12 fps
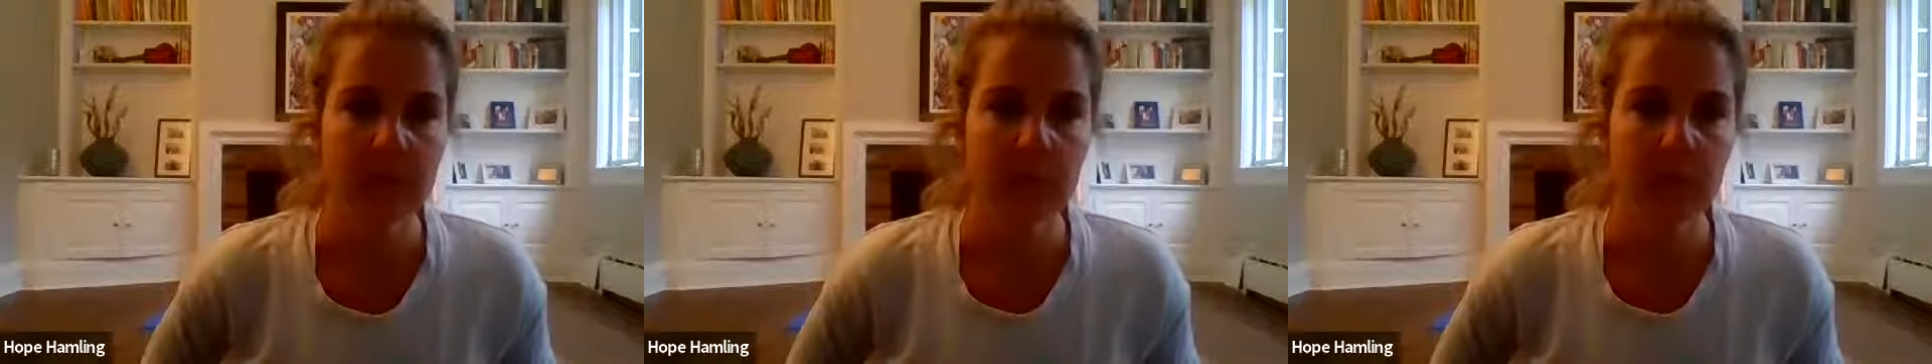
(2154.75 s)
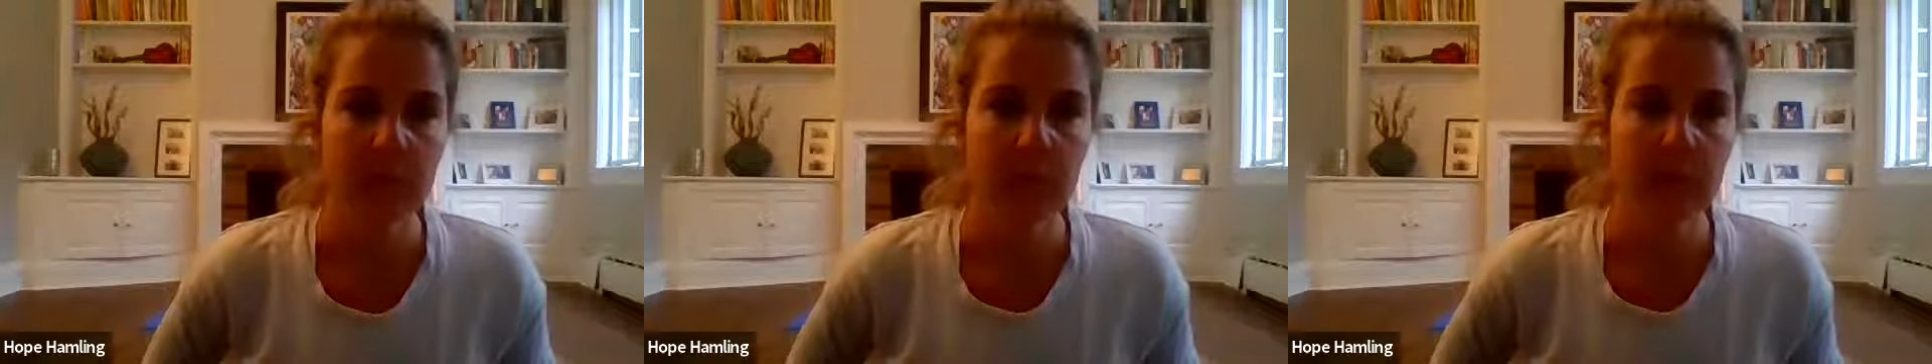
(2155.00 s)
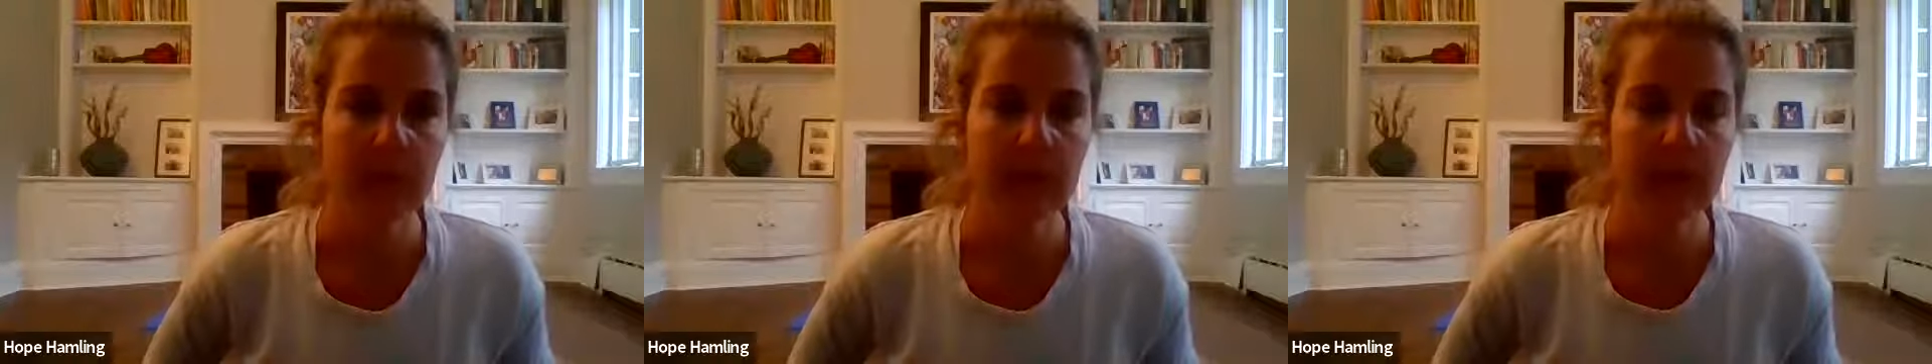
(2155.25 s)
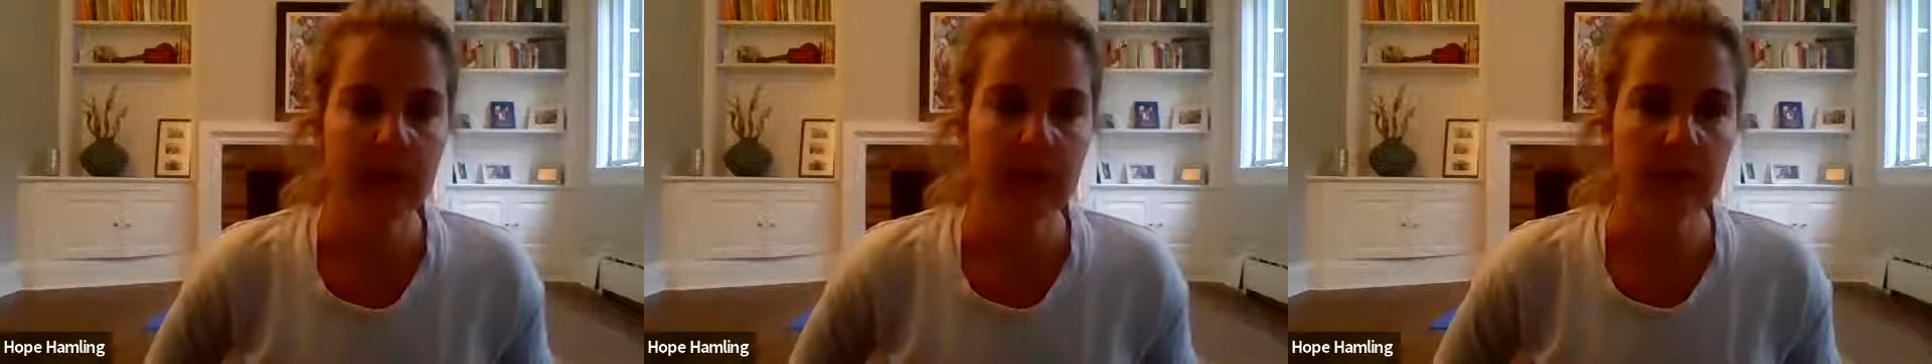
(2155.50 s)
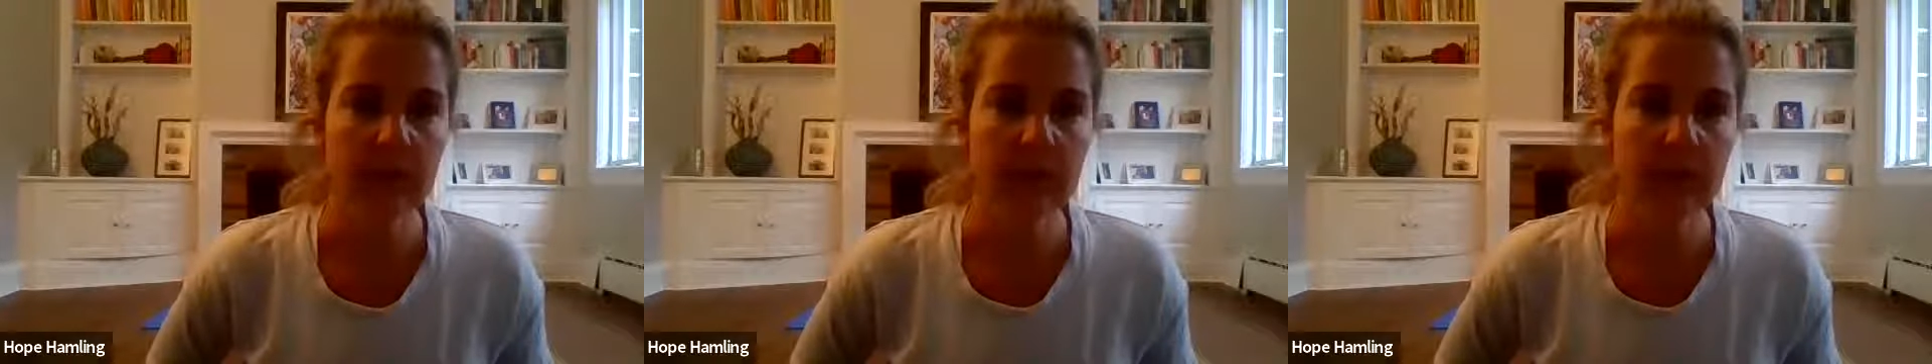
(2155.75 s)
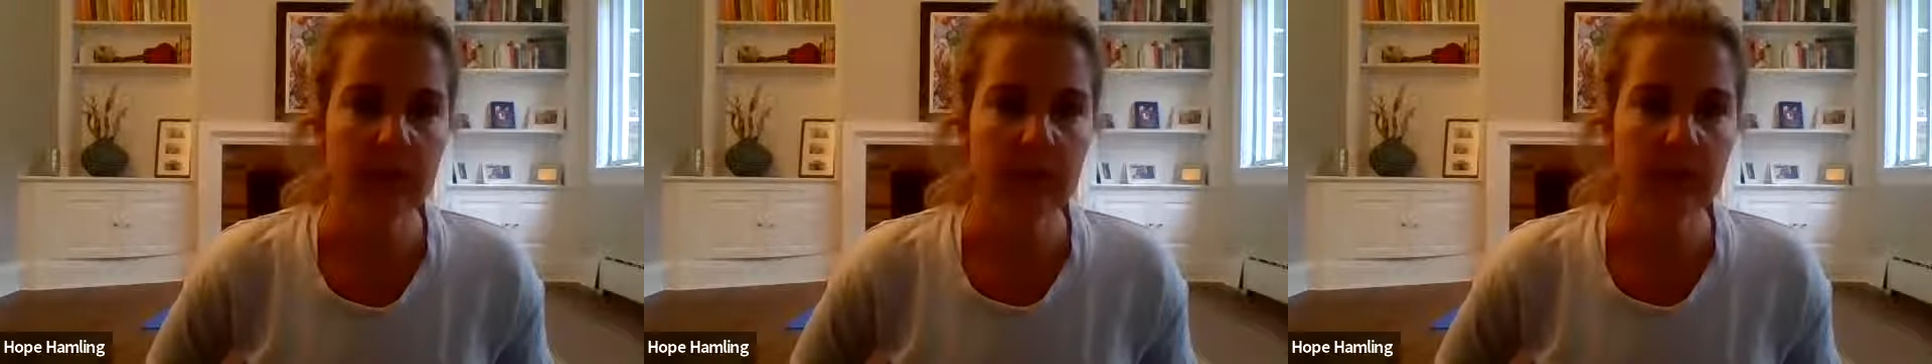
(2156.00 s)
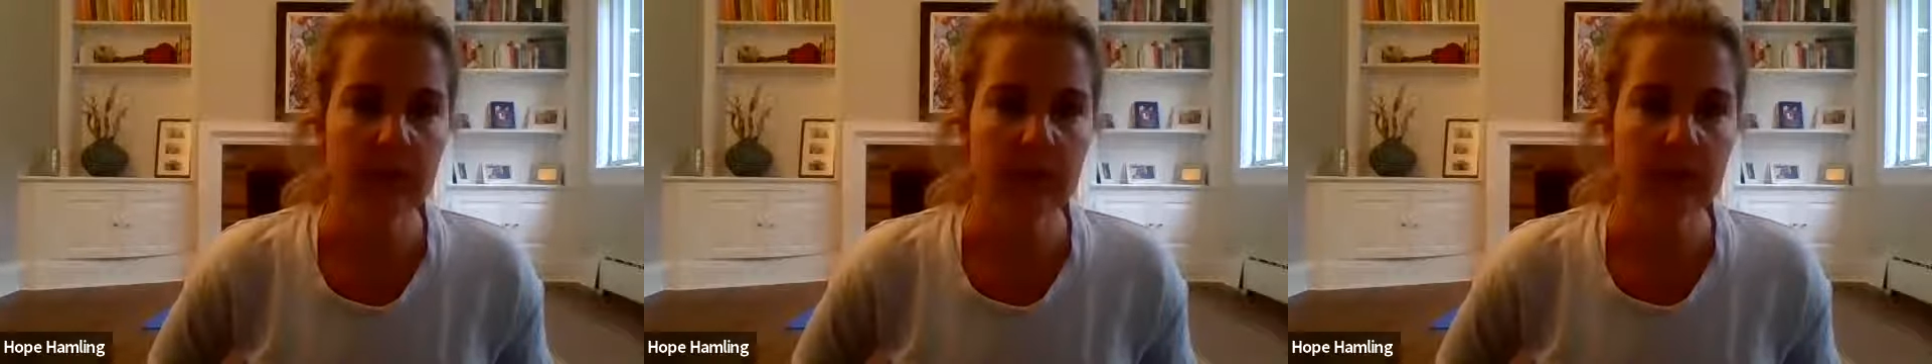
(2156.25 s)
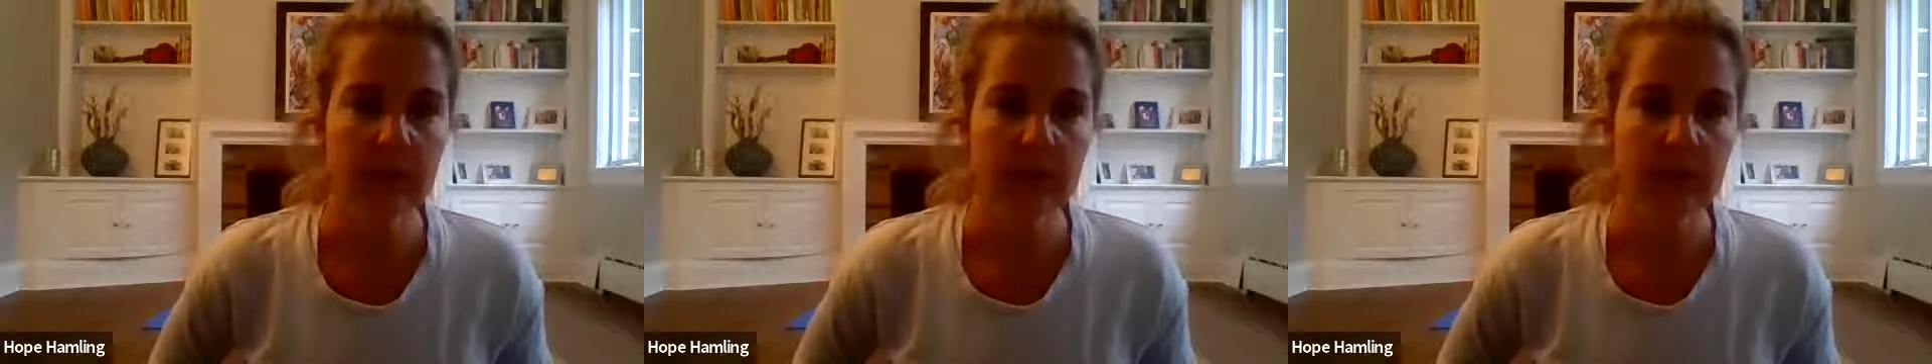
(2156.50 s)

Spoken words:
So we've been working those.